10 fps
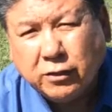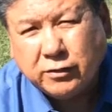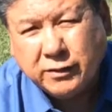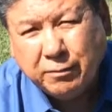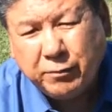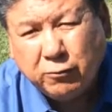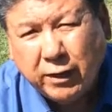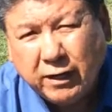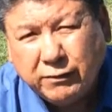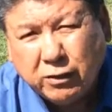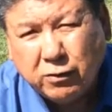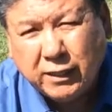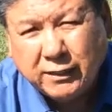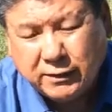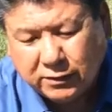the simple way of doing
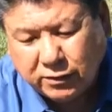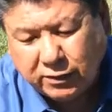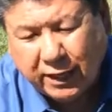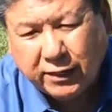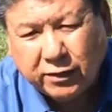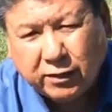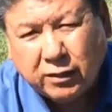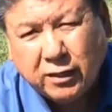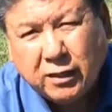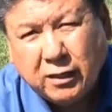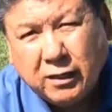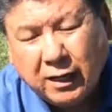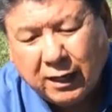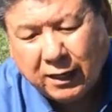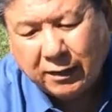this is you take your
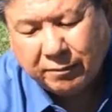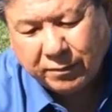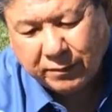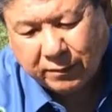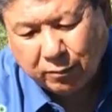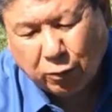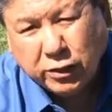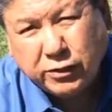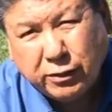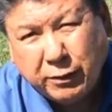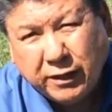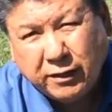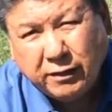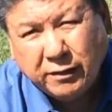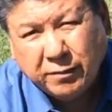um, moisture meter,